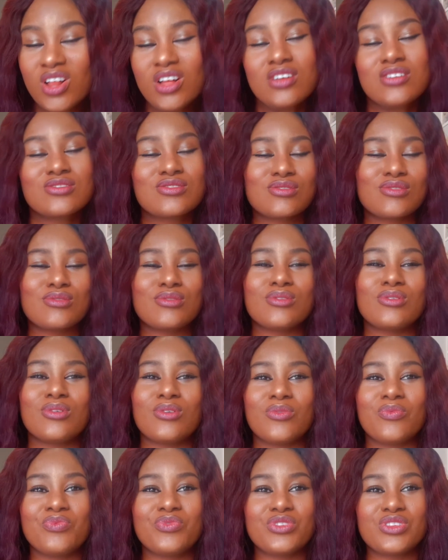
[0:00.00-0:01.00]

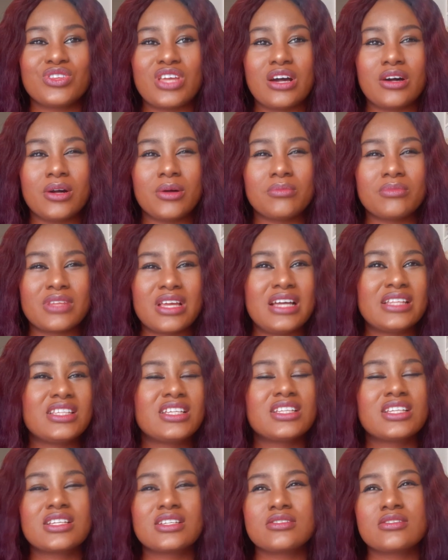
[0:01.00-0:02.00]
So I
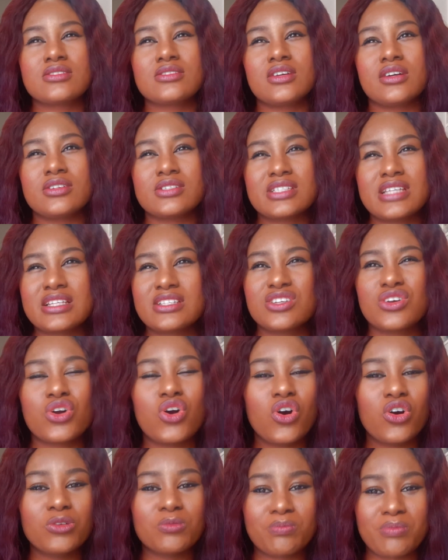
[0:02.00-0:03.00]
think it's a setting
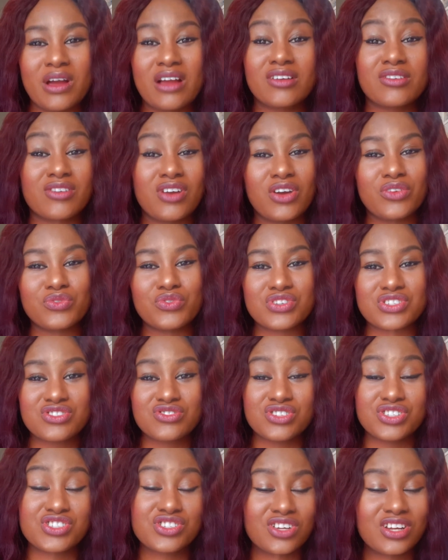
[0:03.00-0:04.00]
called background
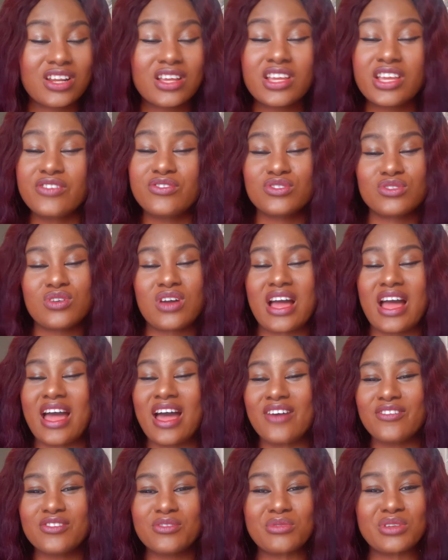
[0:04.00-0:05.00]
restriction, even though I
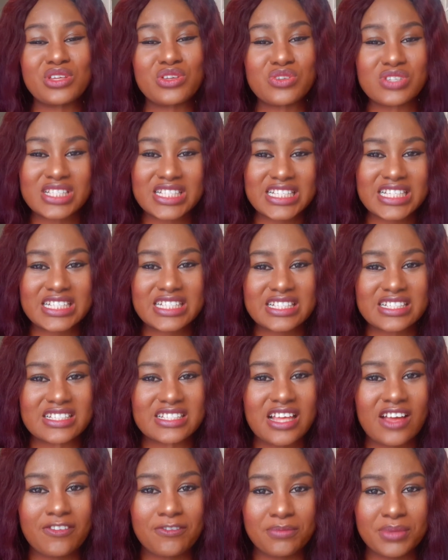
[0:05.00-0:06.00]
haven't been using it
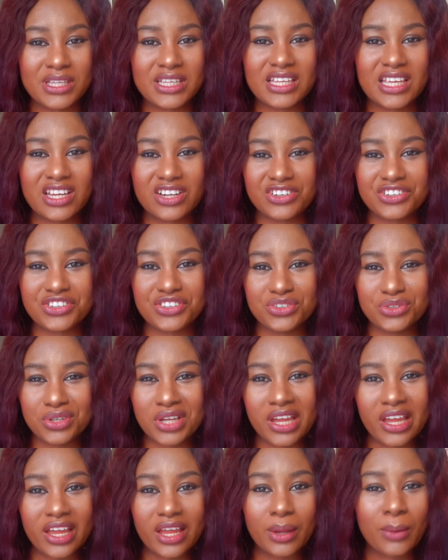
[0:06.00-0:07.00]
since I've been here in the
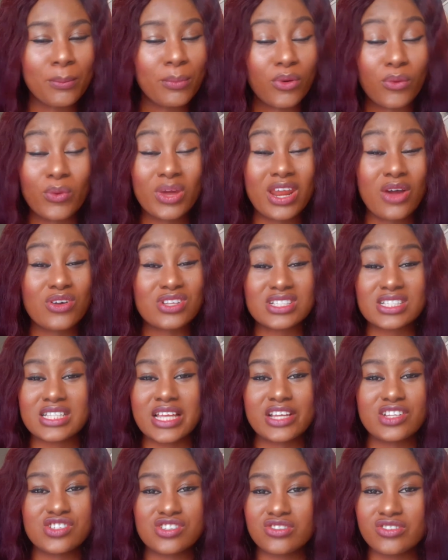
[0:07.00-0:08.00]
UK. But when I was in
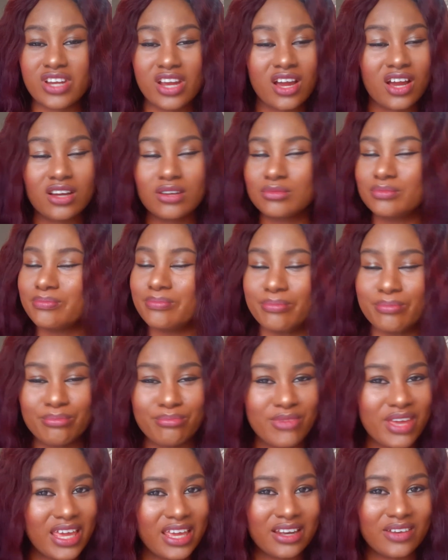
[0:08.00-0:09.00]
Nigeria,
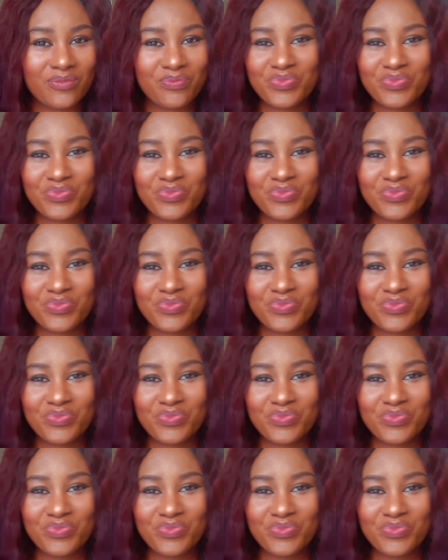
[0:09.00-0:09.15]
man,